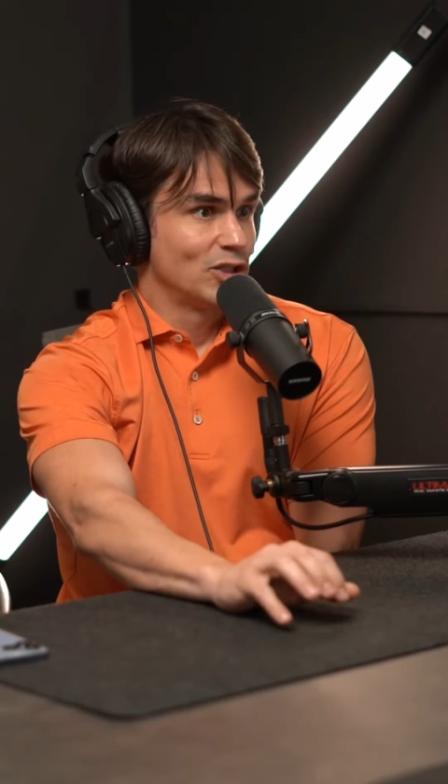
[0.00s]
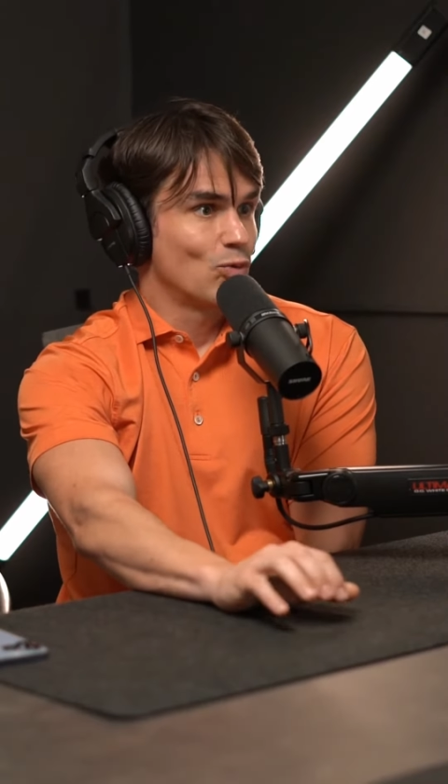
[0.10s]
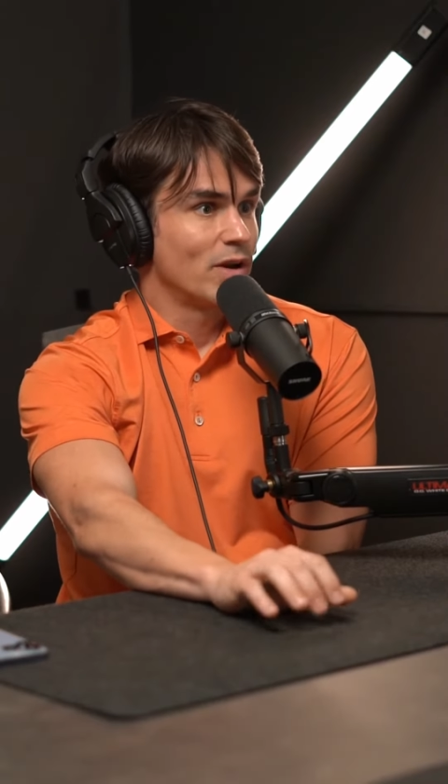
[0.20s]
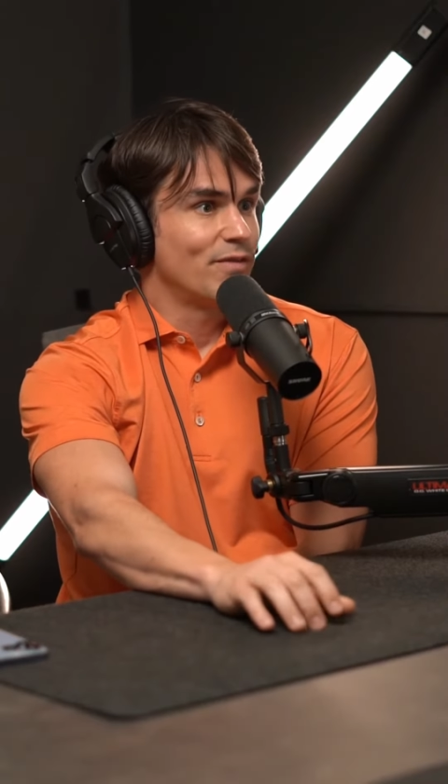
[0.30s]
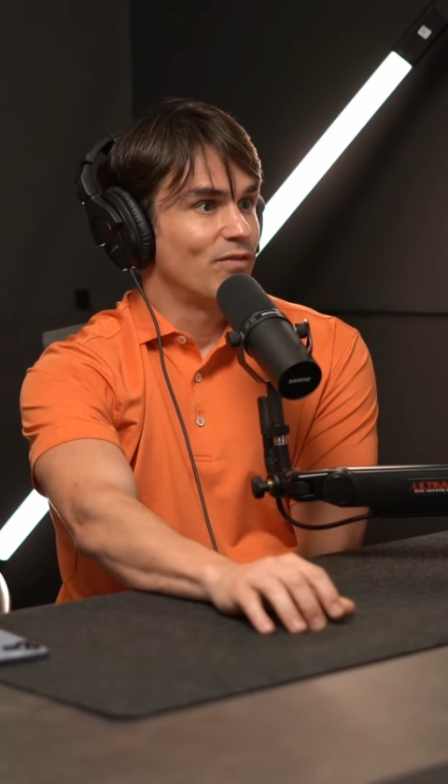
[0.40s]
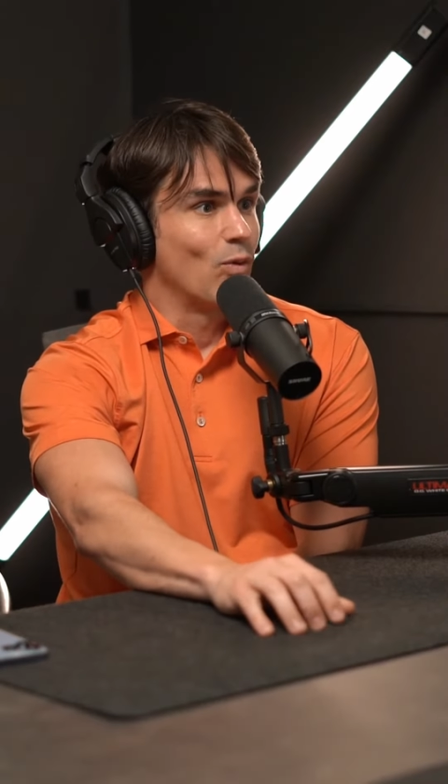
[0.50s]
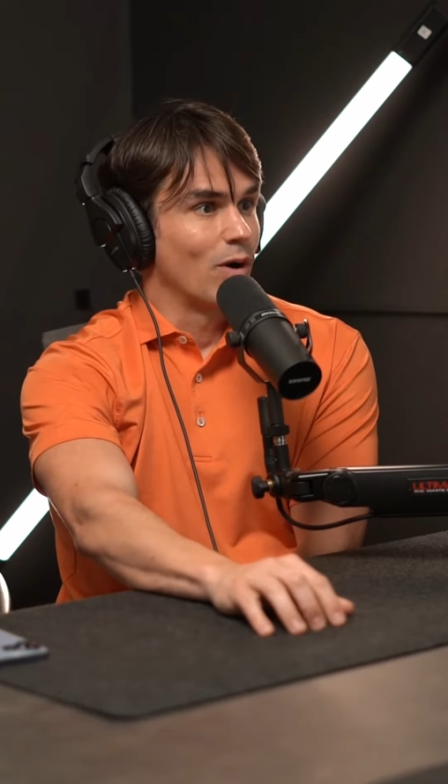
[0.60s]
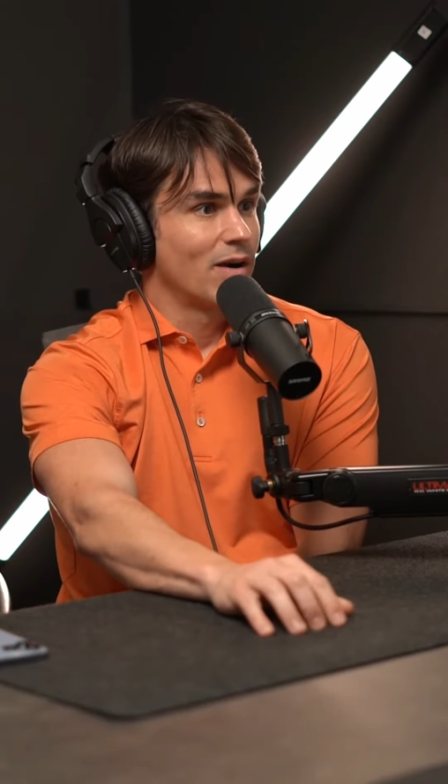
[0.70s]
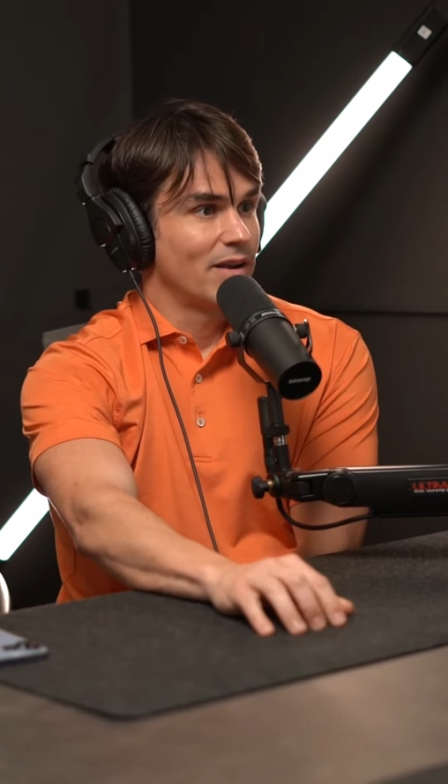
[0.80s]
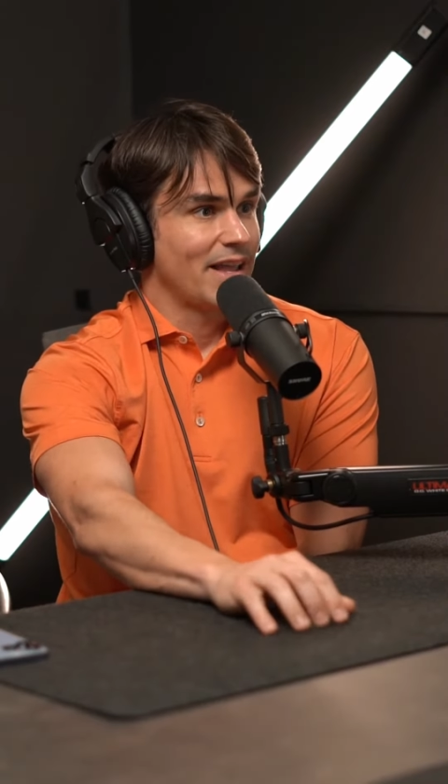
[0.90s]

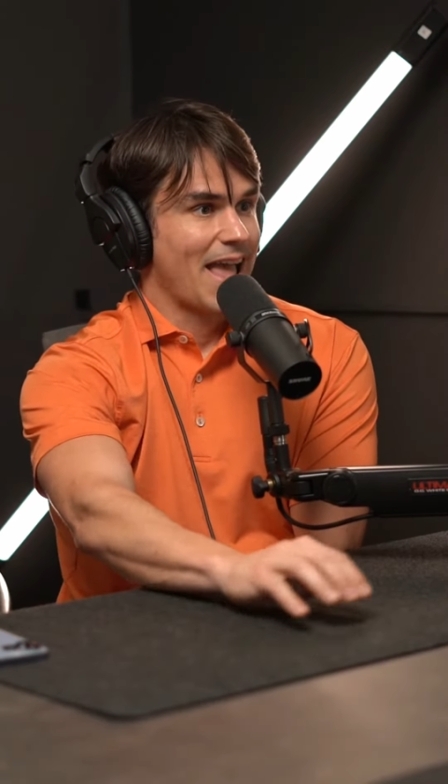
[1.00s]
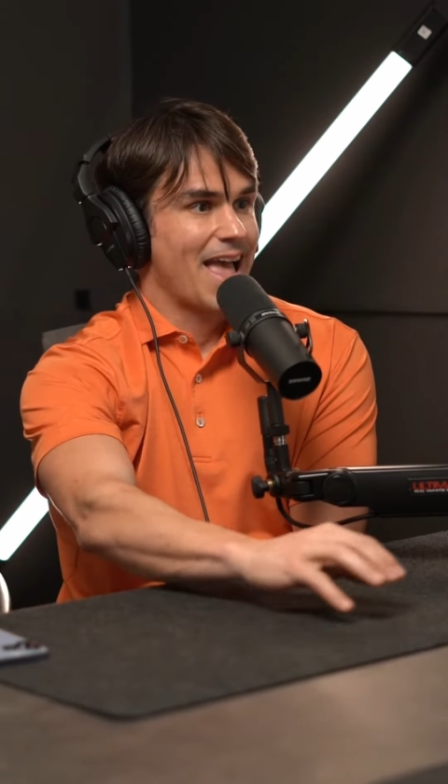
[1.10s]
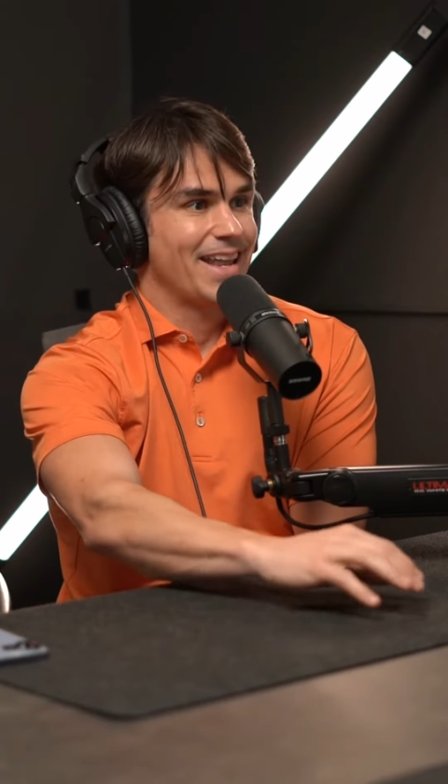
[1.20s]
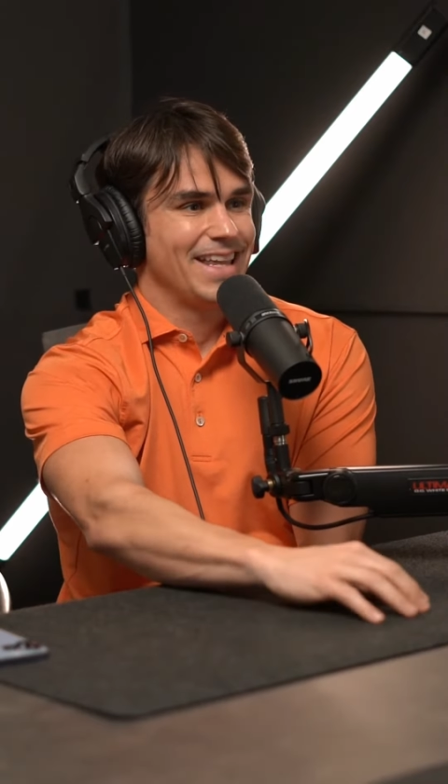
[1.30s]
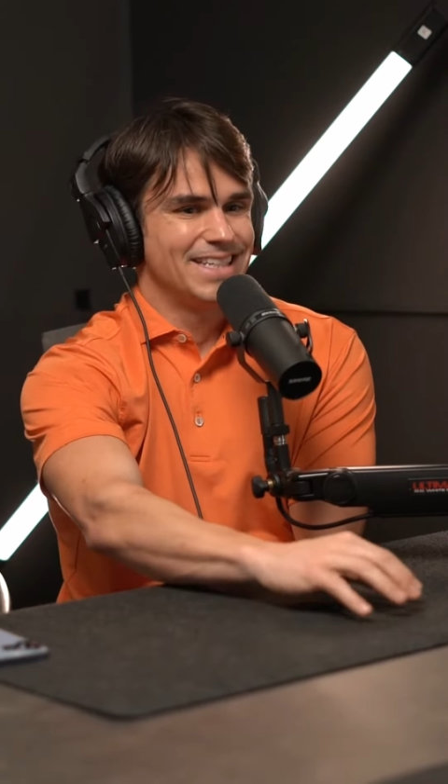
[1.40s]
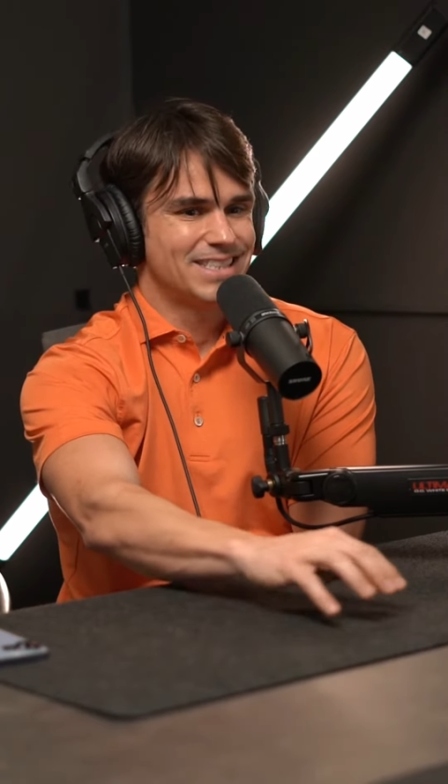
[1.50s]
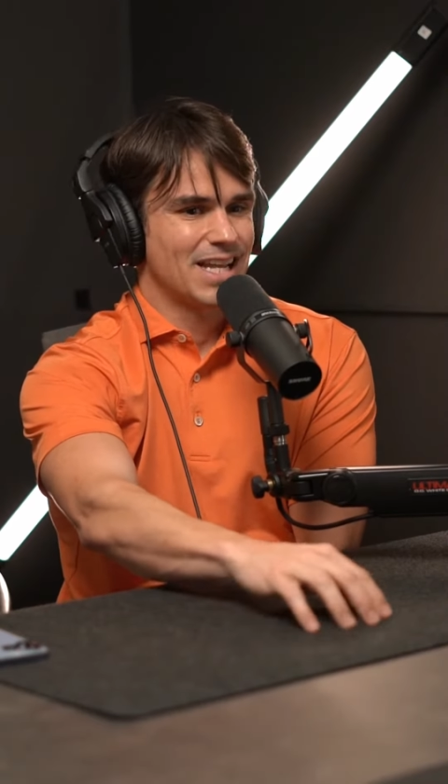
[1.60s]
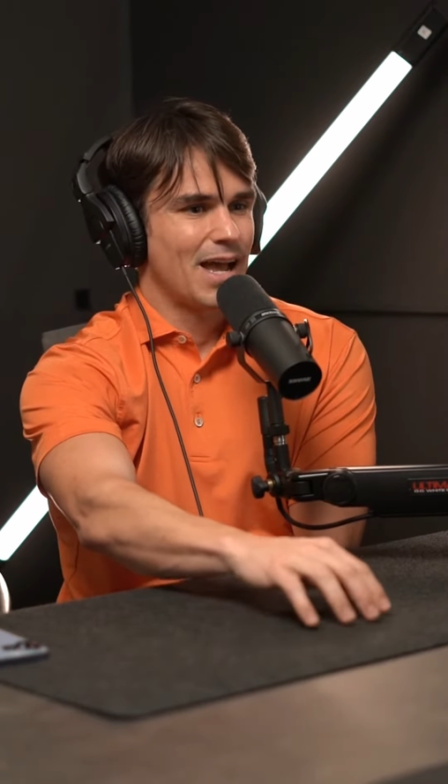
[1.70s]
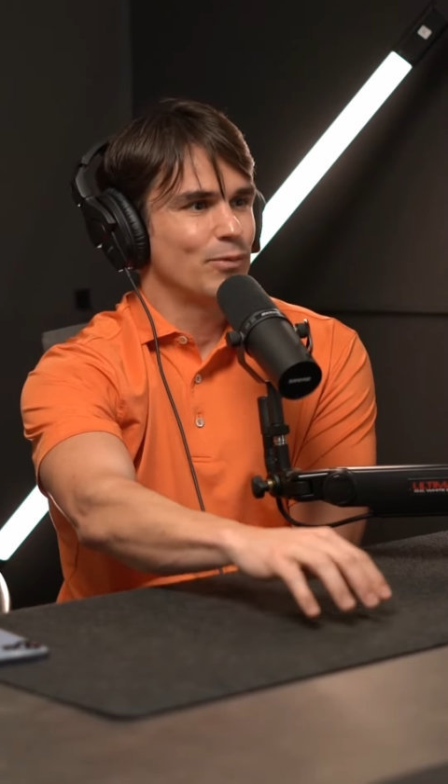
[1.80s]
24. At each time